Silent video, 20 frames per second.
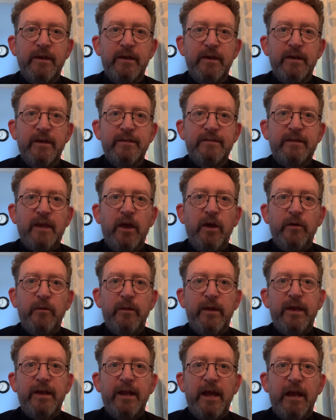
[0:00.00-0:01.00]
So
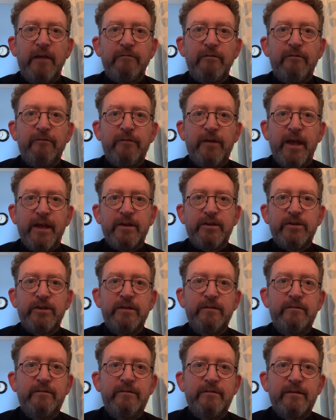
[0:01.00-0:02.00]
in our
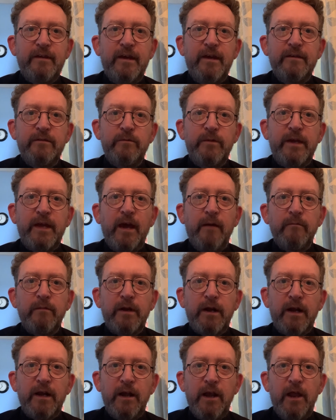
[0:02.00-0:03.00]
reflections, as we come
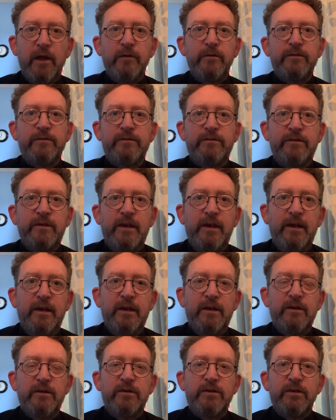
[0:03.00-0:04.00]
close
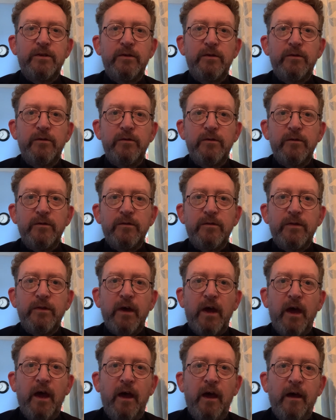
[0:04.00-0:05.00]
to
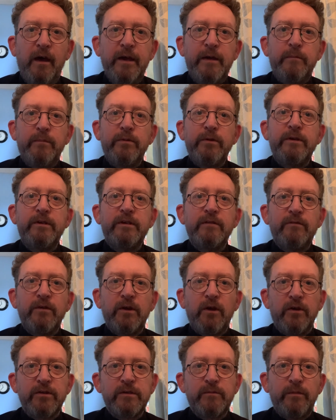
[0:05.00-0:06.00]
the high point of the
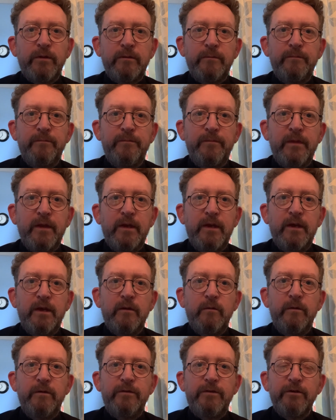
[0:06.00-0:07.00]
gospel
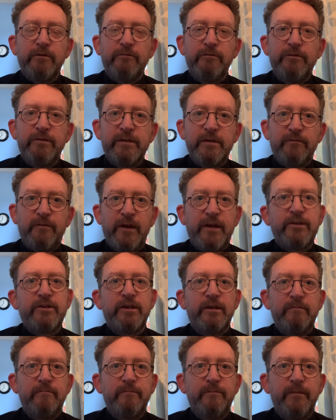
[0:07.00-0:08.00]
with the
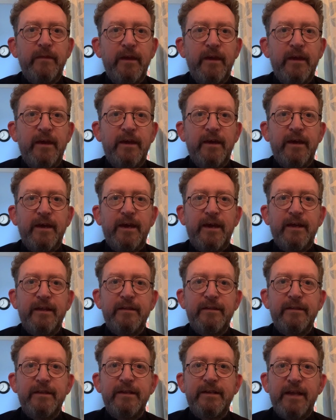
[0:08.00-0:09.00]
crucifixion
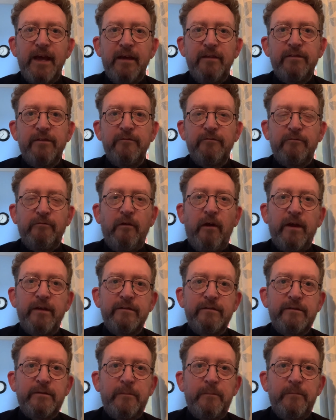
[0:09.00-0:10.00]
and the death of
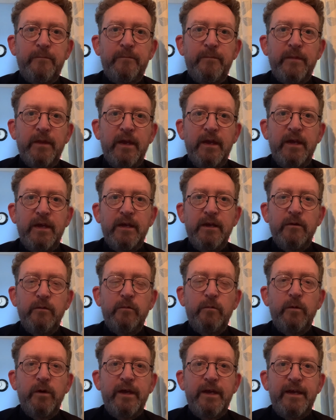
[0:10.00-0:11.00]
Christ,
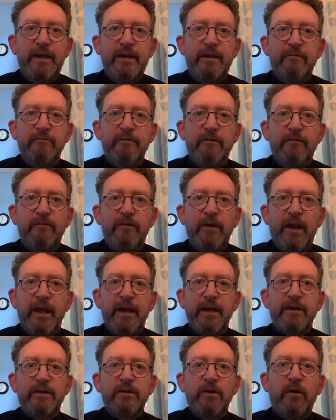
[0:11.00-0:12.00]
we
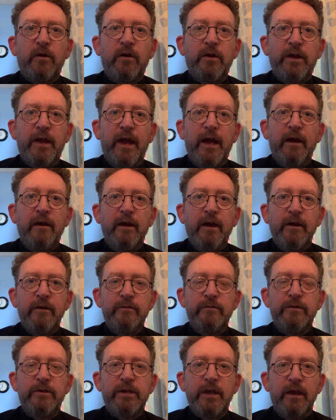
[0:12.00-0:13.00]
reflect on our
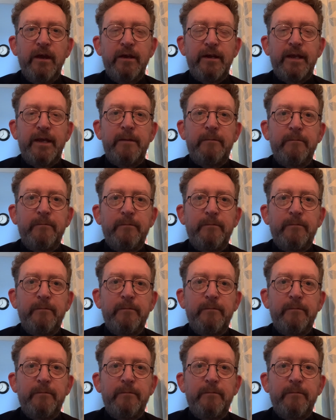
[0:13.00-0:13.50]
own journey,